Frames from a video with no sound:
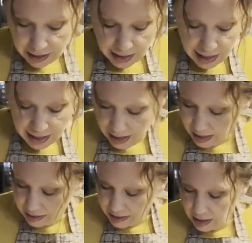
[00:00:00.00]

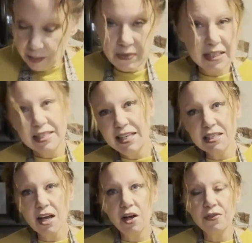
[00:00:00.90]
And the sea
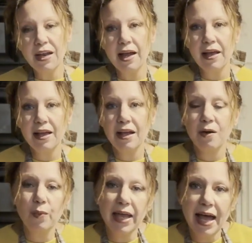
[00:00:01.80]
salt that
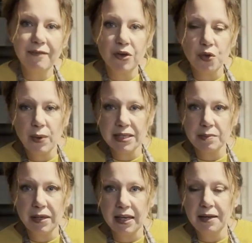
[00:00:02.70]
we have on the
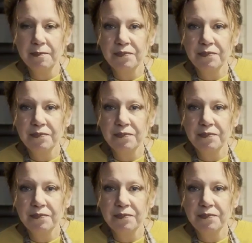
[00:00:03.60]
recipe